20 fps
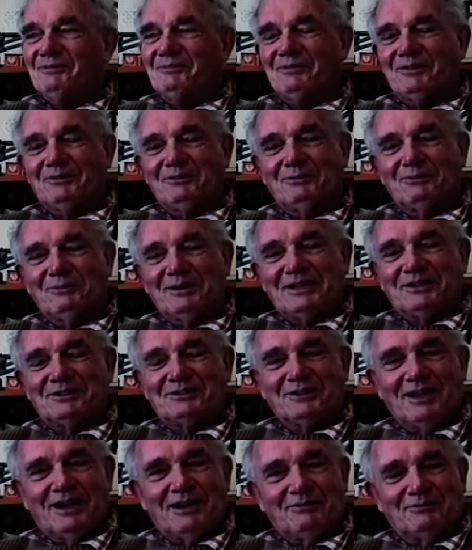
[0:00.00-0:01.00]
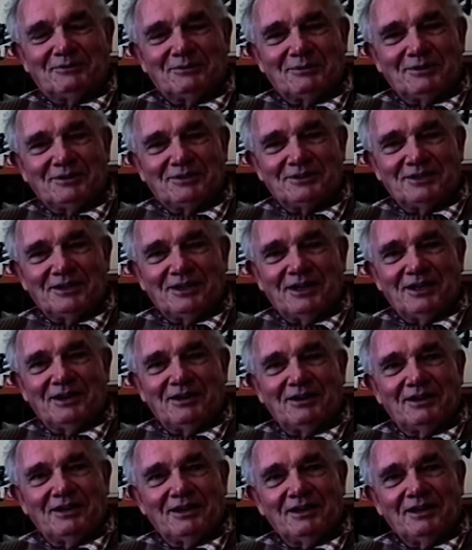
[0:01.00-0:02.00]
weeks afterwards,
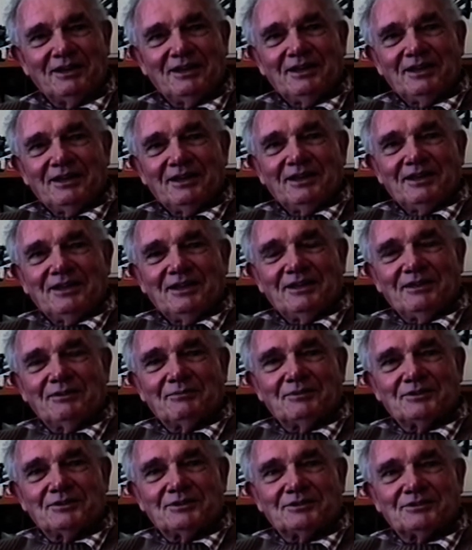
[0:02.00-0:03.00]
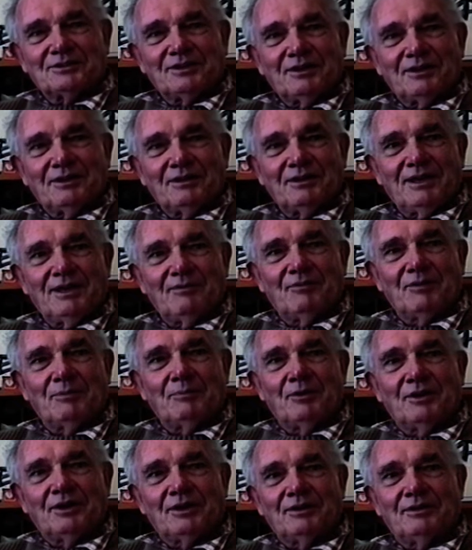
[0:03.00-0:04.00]
and there was
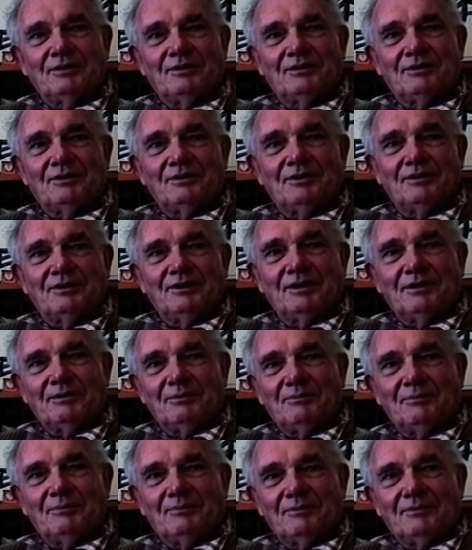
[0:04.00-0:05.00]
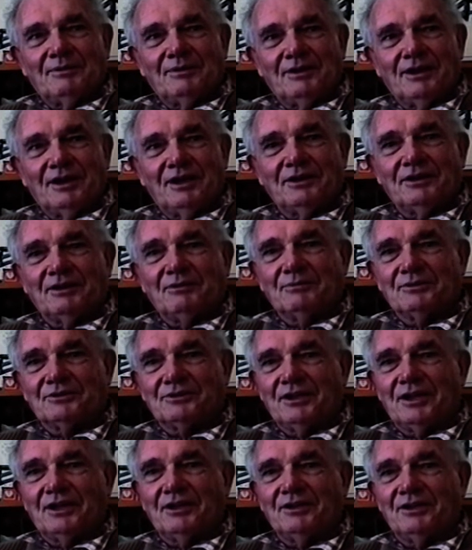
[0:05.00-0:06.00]
everybody and their auntie was
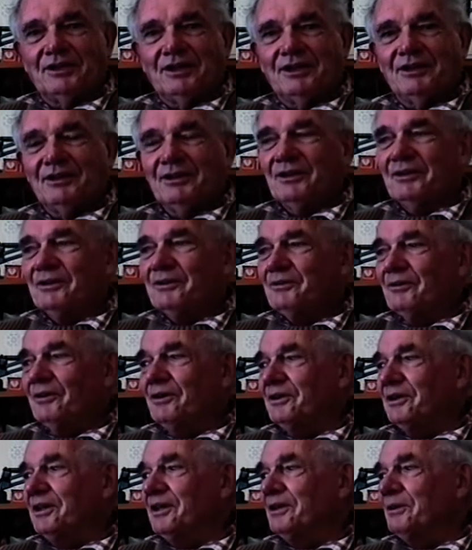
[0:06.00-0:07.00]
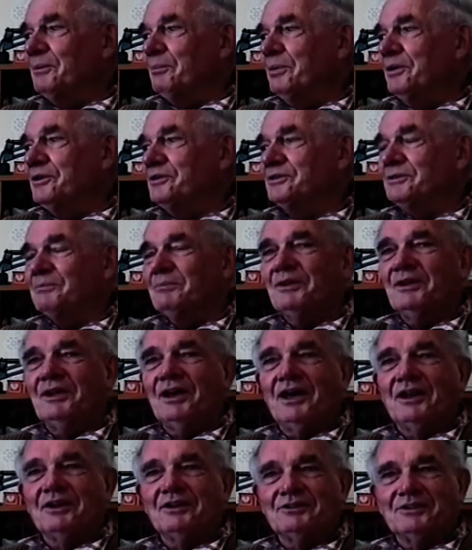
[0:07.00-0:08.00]
down there trying to pinch the
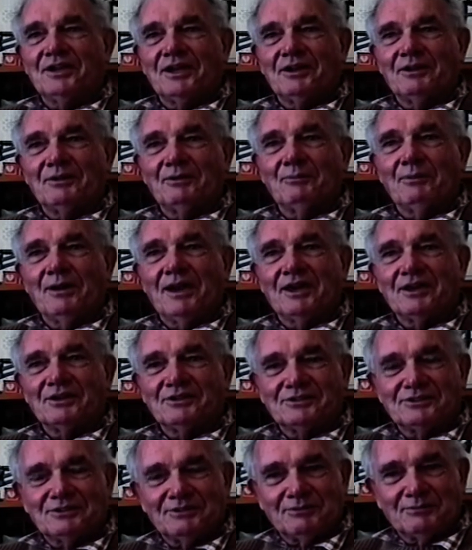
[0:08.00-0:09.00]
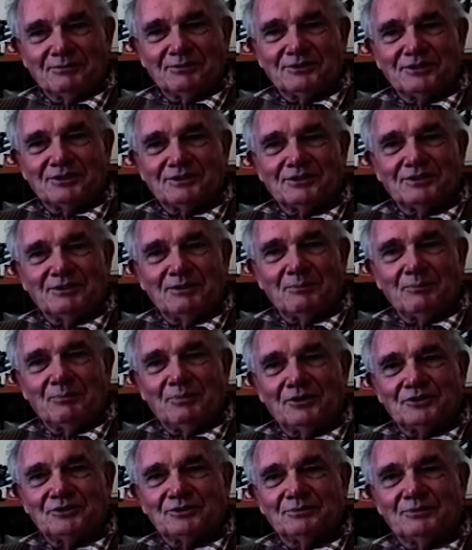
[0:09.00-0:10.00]
bananas out of the wagons. It was just an
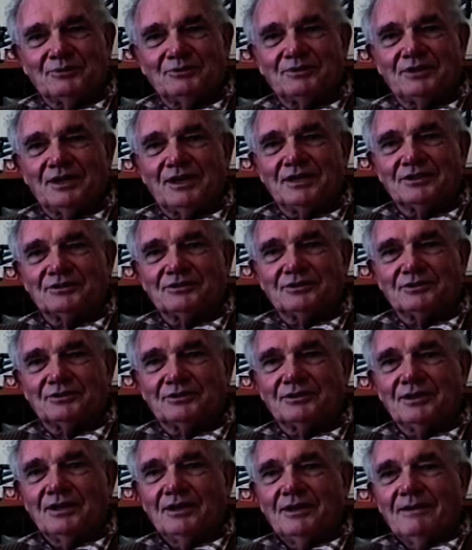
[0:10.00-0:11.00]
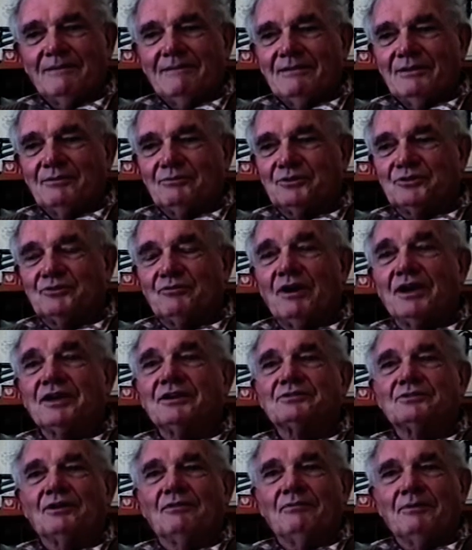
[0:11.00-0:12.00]
impossible task because there was
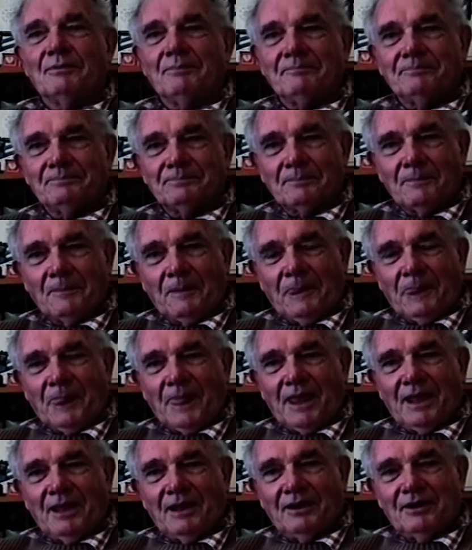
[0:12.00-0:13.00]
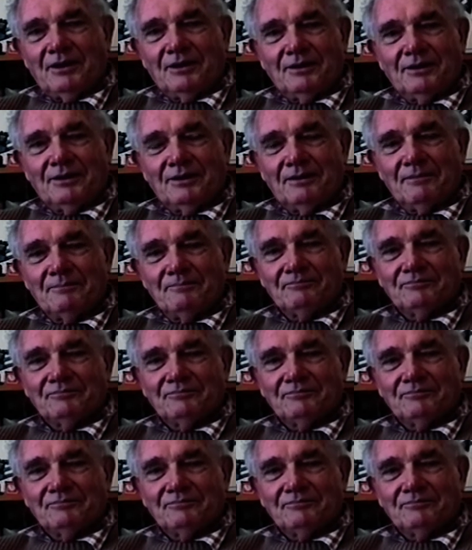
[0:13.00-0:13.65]
rakes of them, and